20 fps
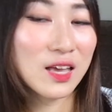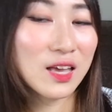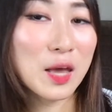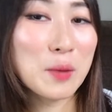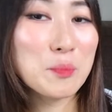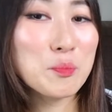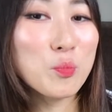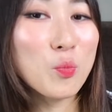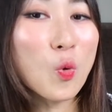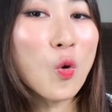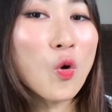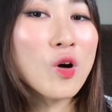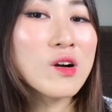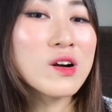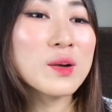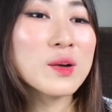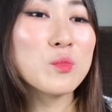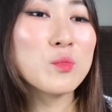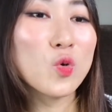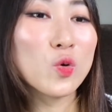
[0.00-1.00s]
and more
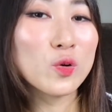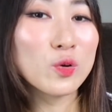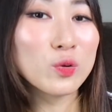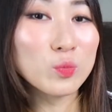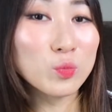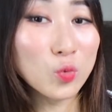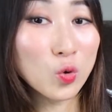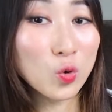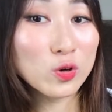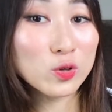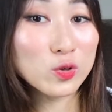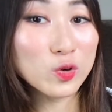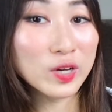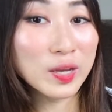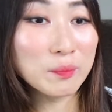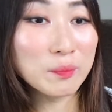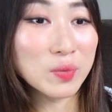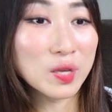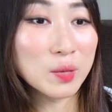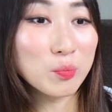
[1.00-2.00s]
and more more
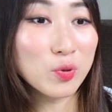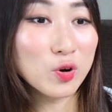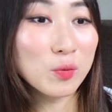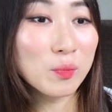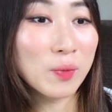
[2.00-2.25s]
Korean people